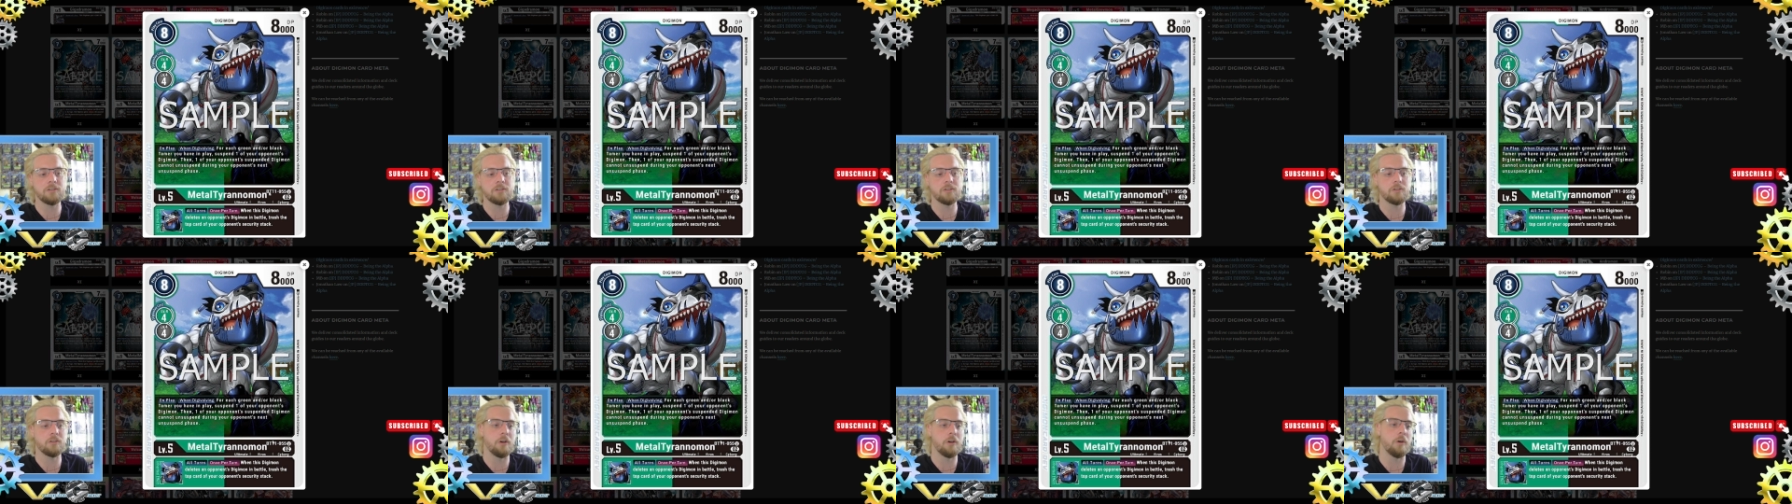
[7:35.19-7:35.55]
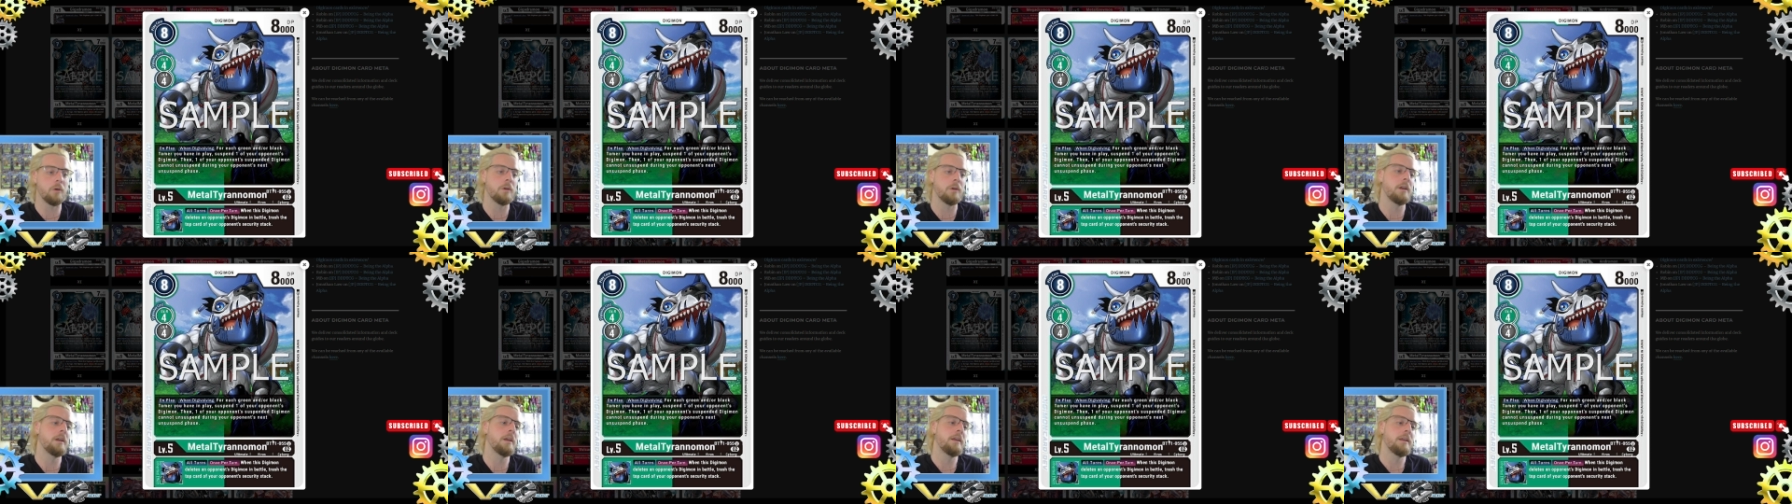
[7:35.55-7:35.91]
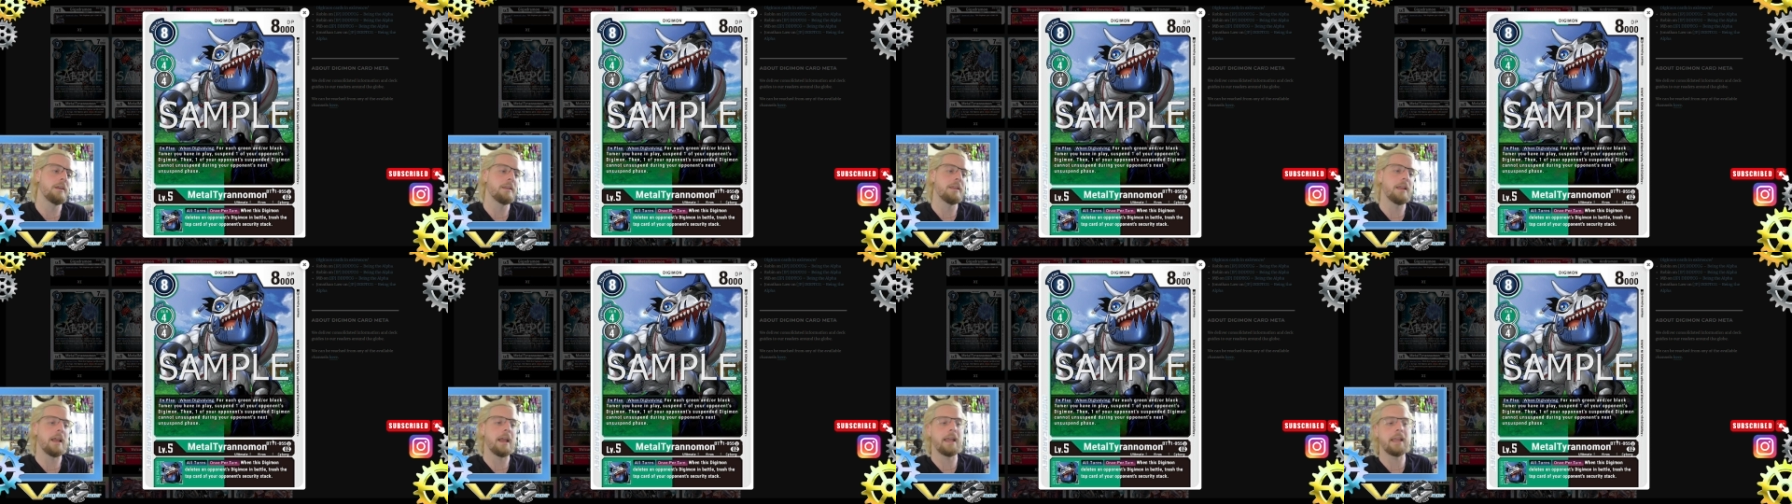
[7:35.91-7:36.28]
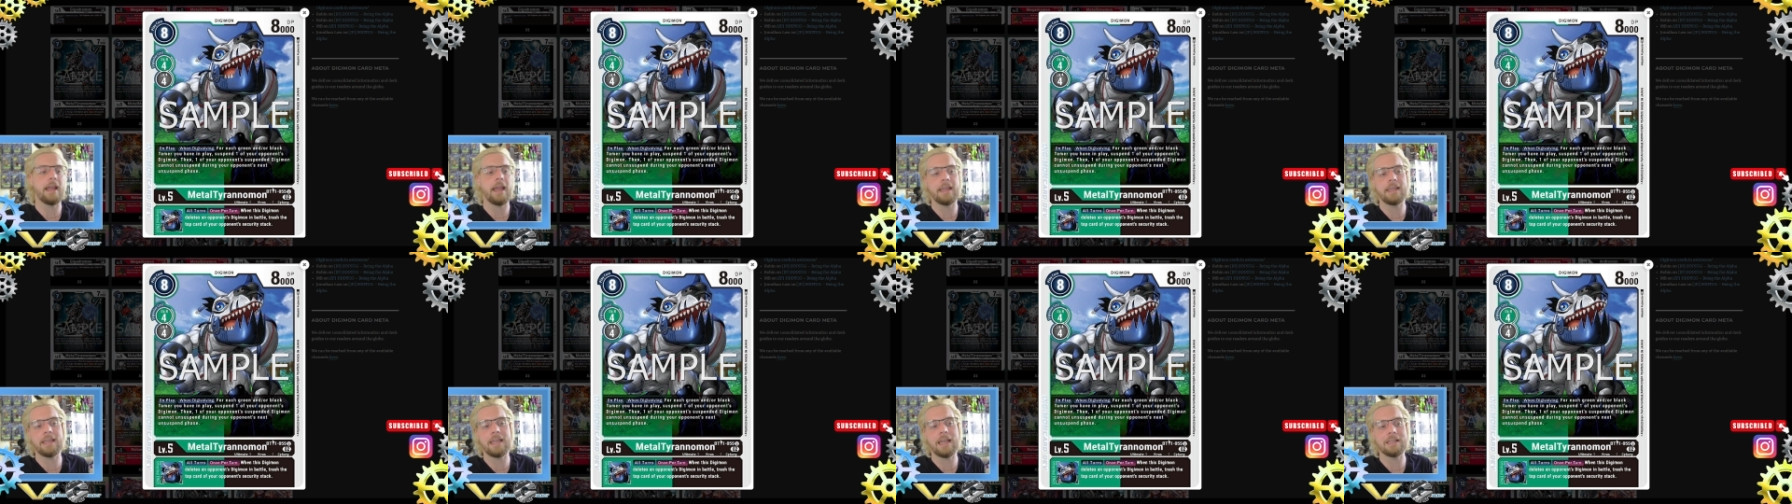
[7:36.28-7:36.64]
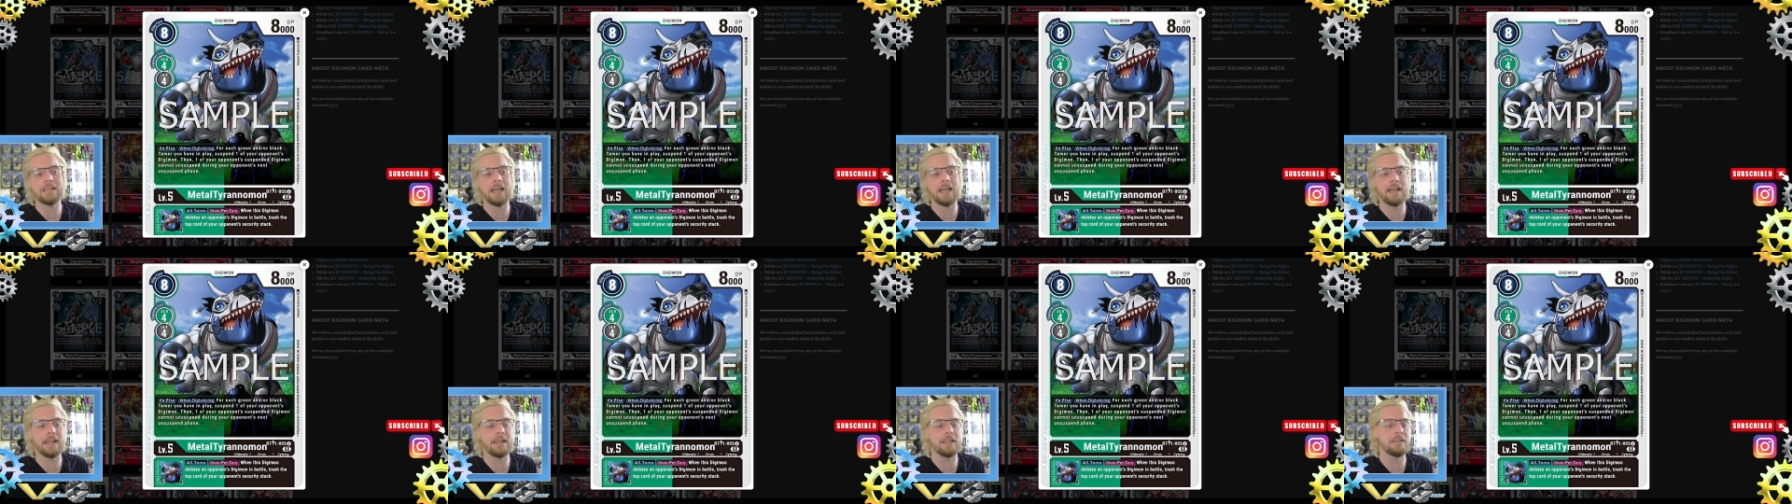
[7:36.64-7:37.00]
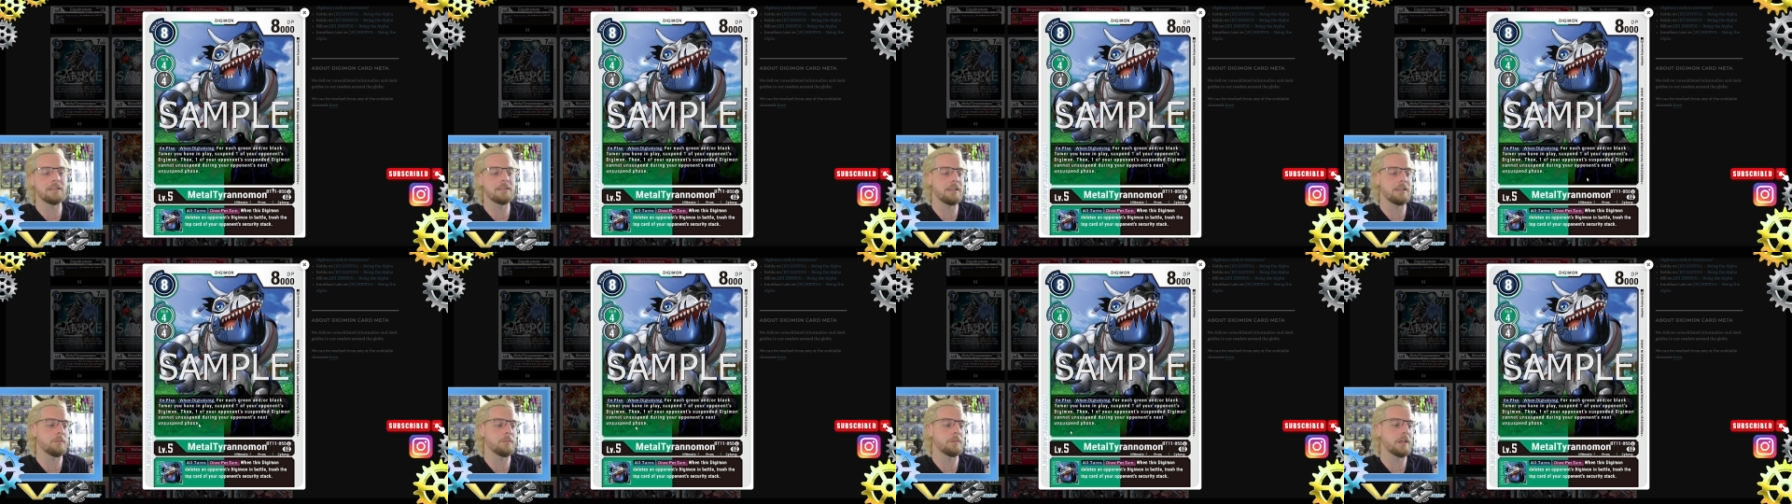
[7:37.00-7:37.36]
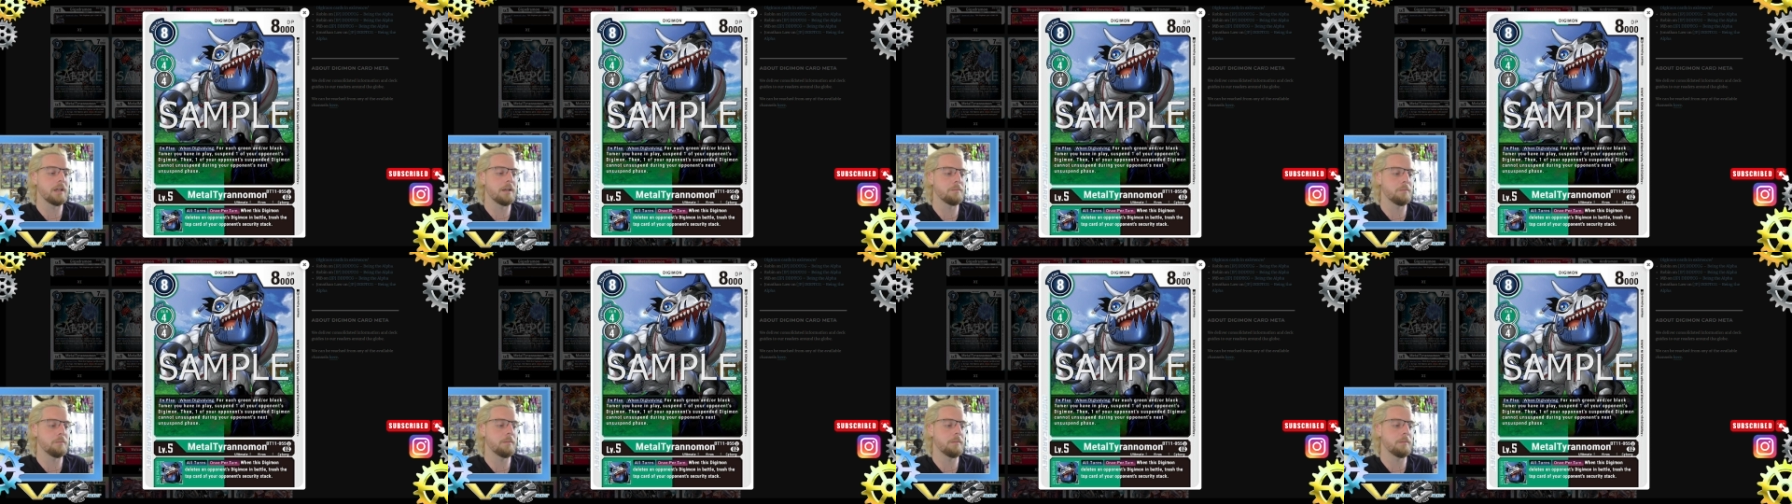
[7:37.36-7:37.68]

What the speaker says: So I get that at the same time,